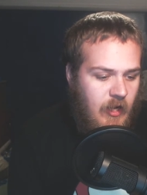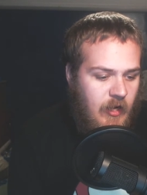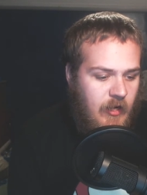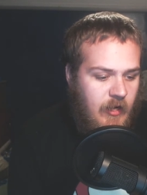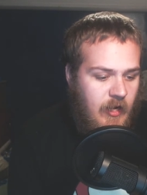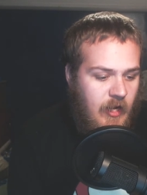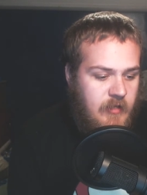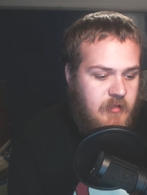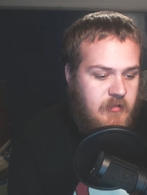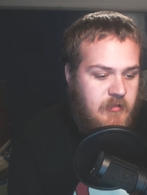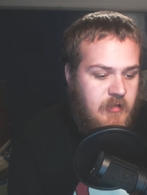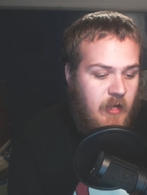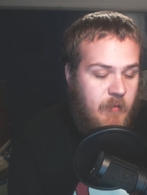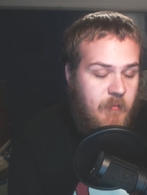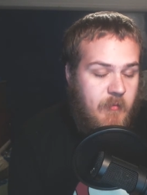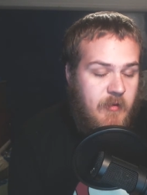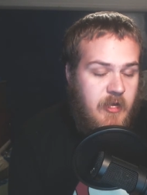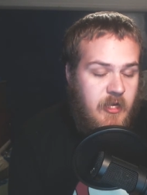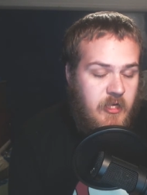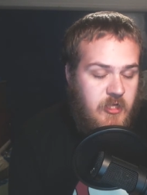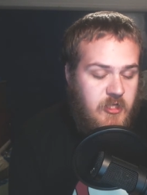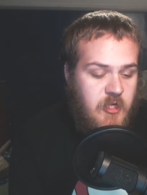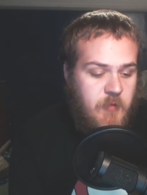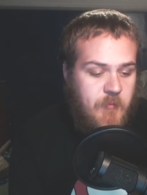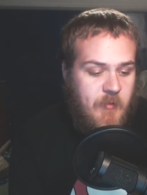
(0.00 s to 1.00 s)
next up,
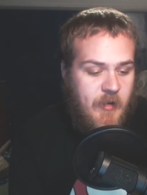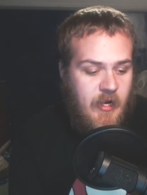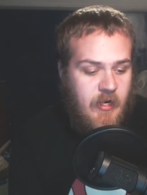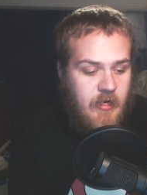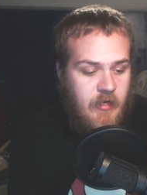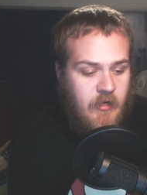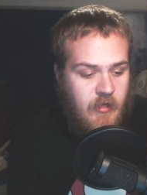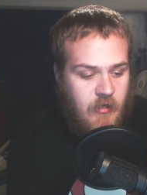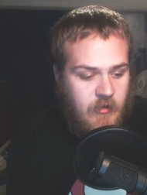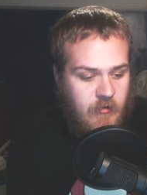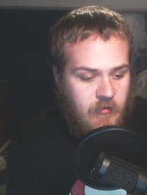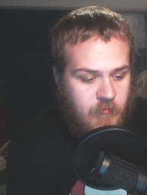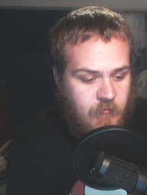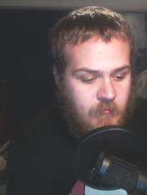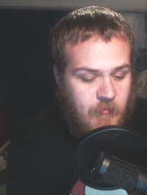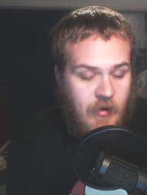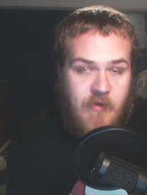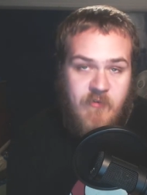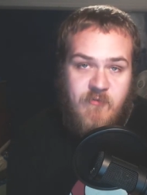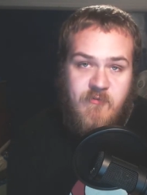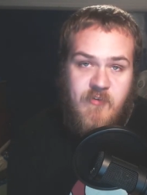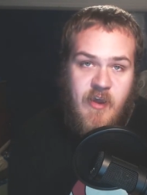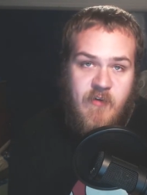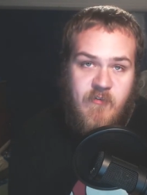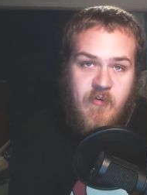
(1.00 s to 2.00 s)
Ishi Panda, my
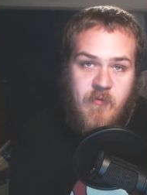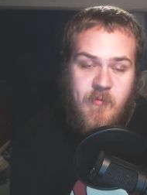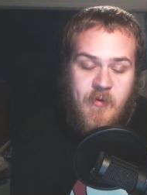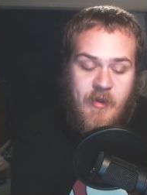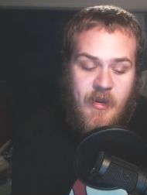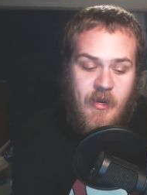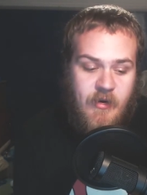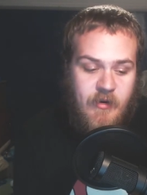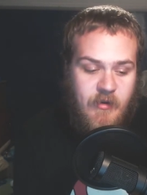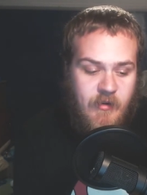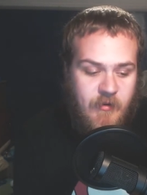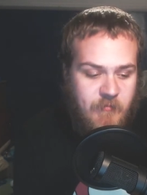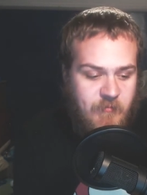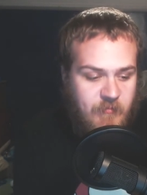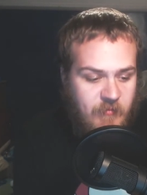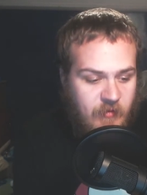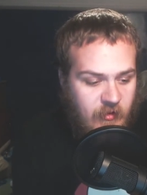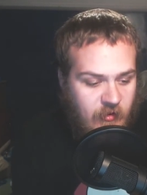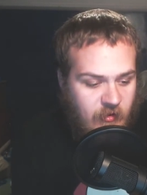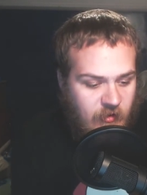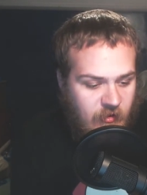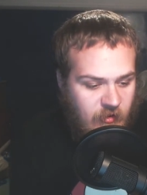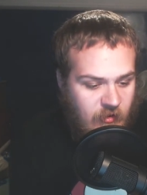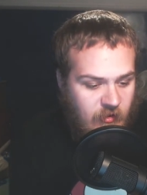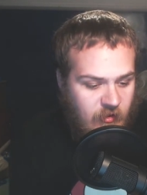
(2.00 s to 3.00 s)
favorite panda.
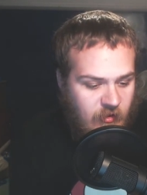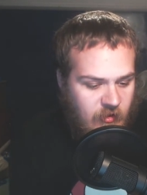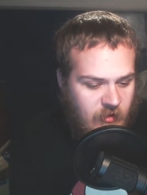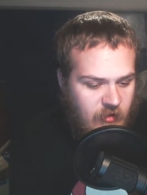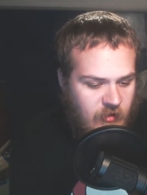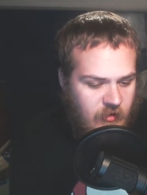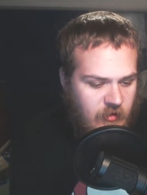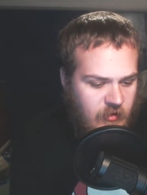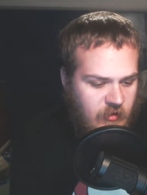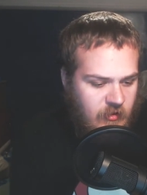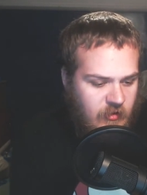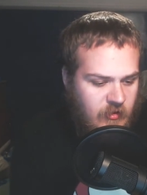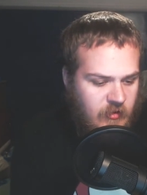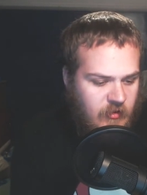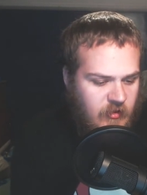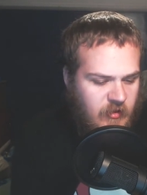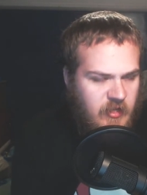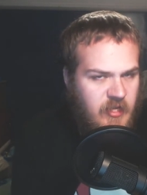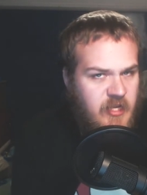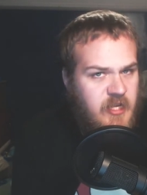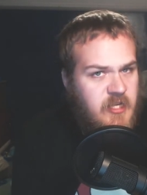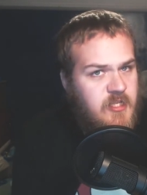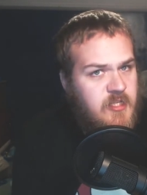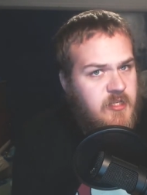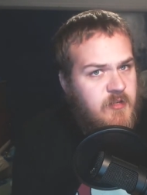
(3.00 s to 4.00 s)

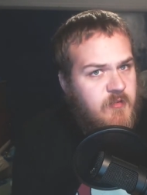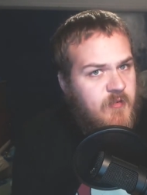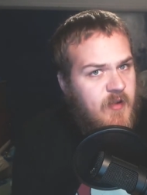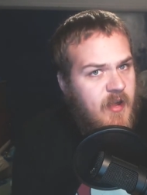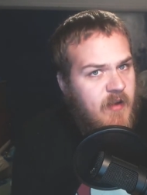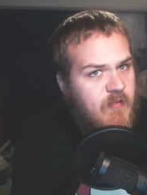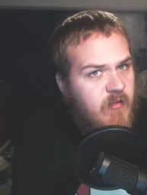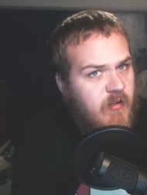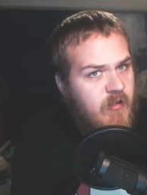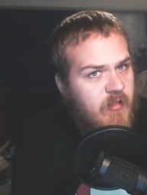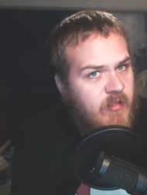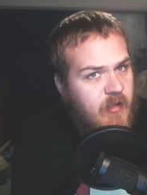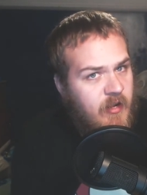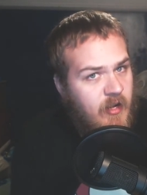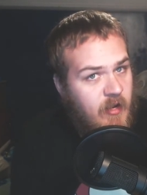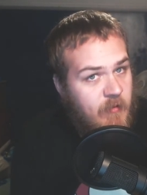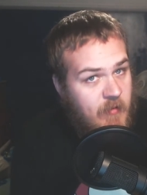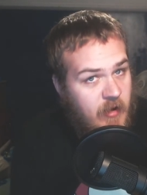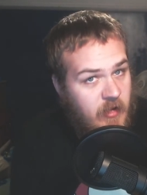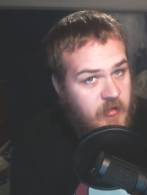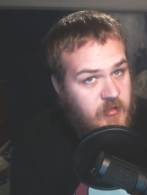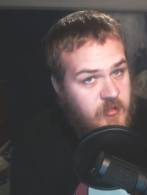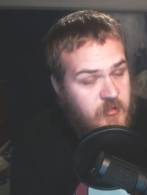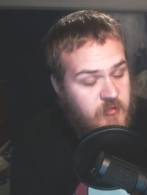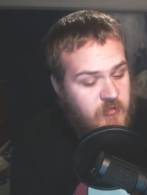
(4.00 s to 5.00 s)
Least favorite thing
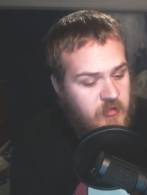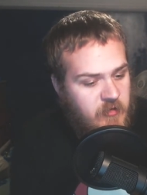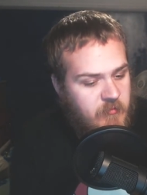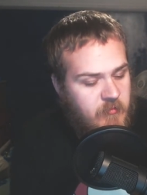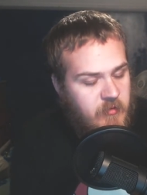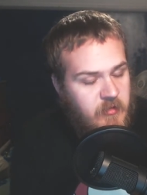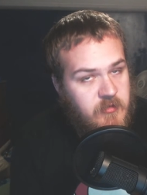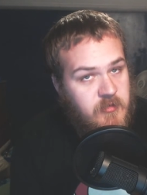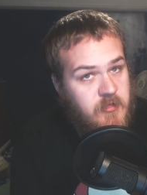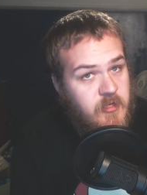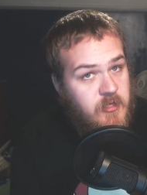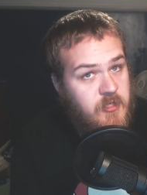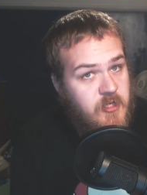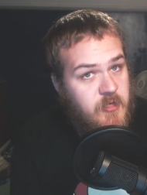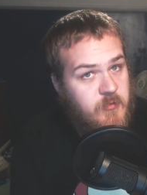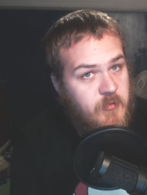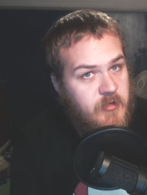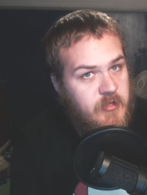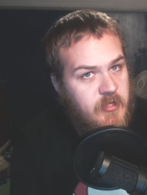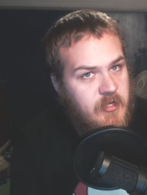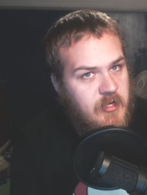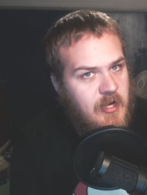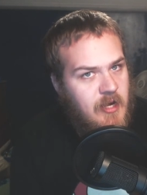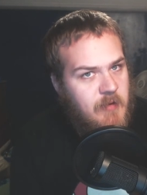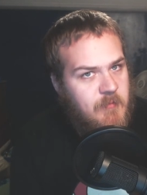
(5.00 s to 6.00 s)
about streaming. See, she went
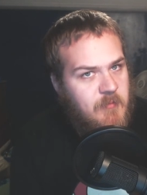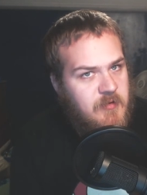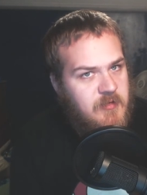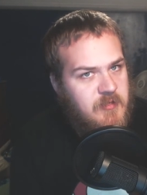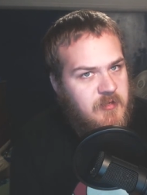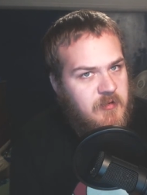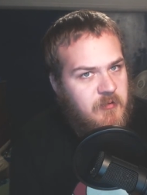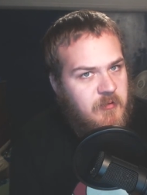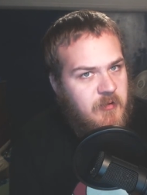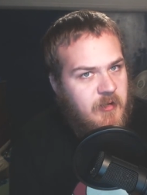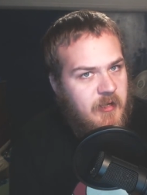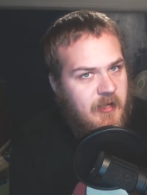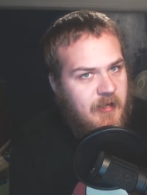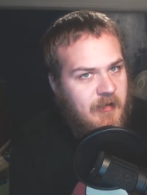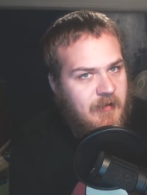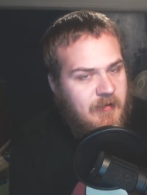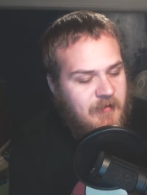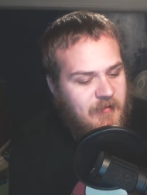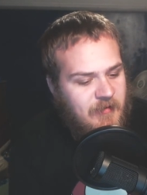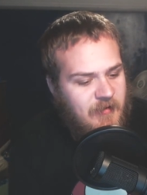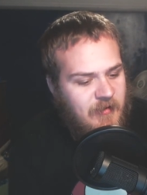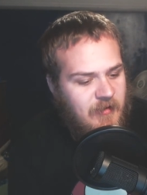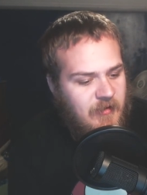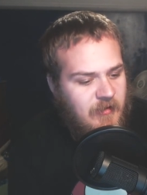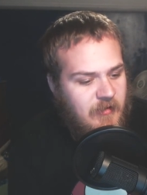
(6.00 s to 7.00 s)
the opposite way.
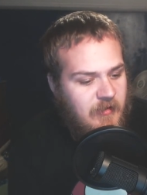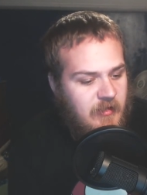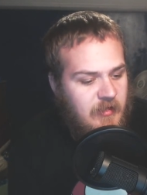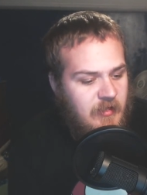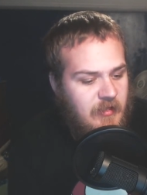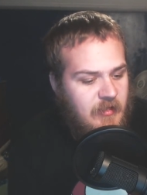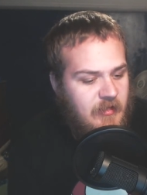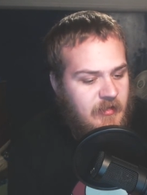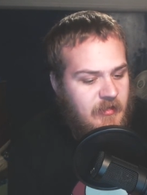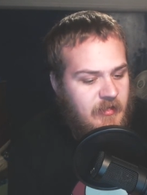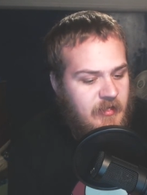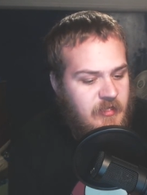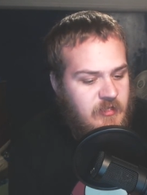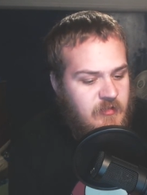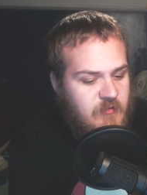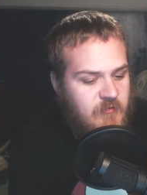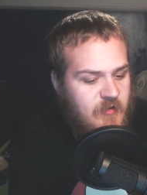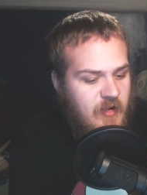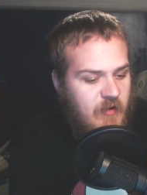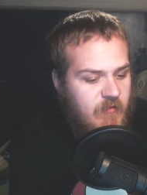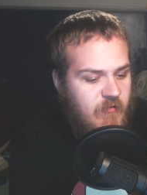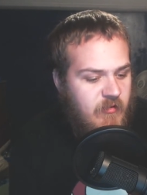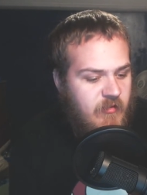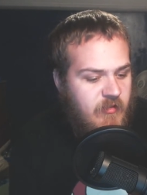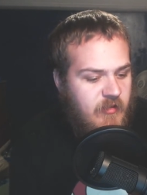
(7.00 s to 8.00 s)
Least
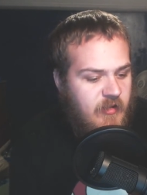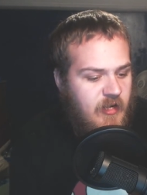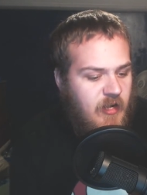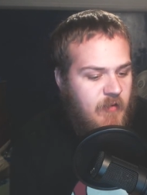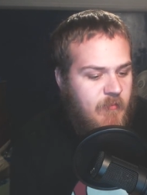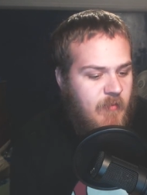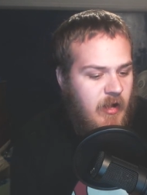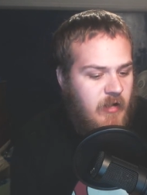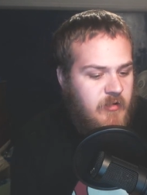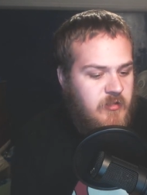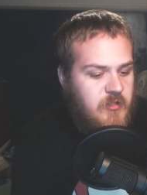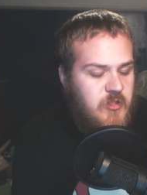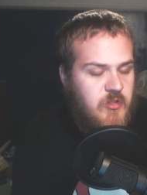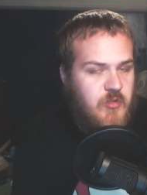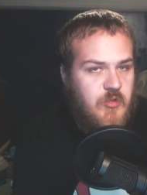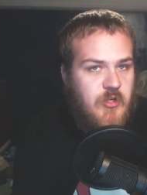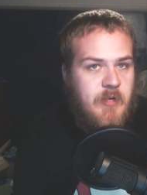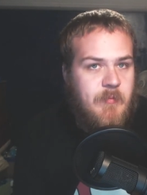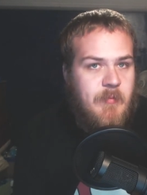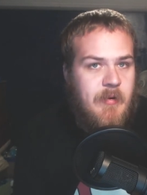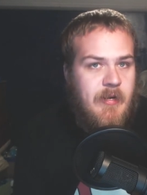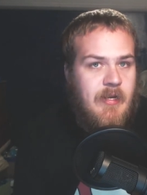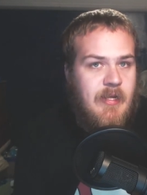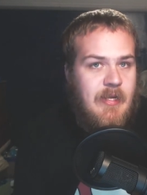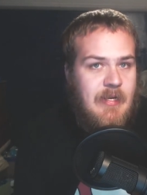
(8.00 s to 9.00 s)
favorite thing about
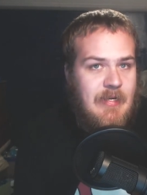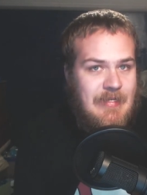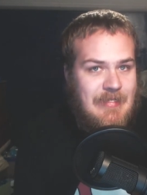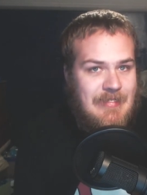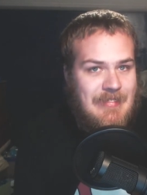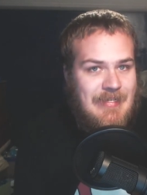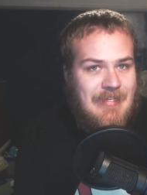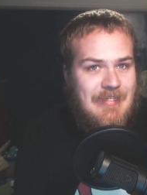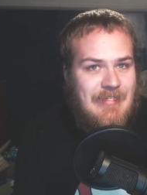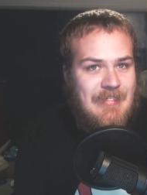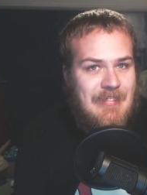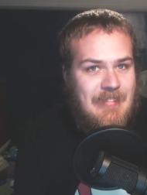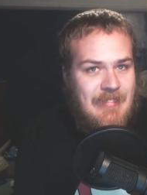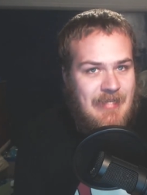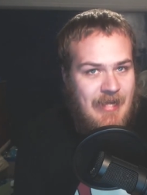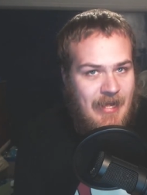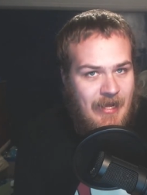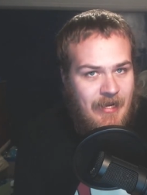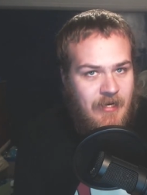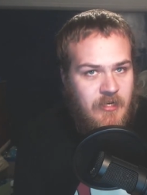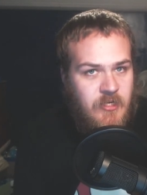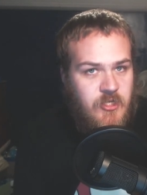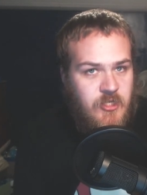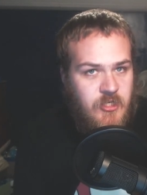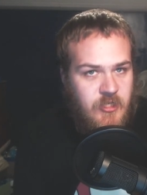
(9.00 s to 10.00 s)
streaming is a
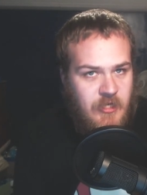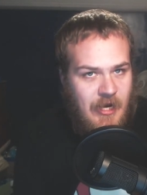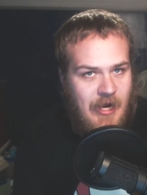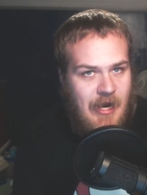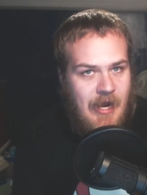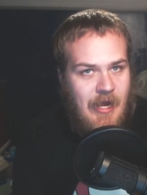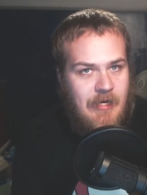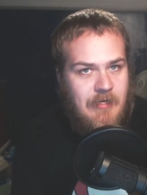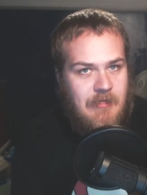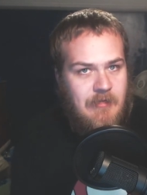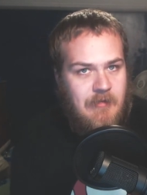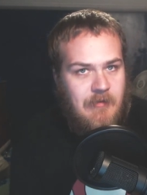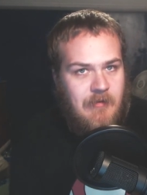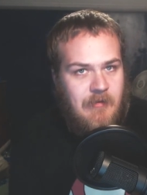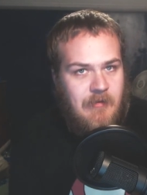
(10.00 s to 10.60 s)
dead chat.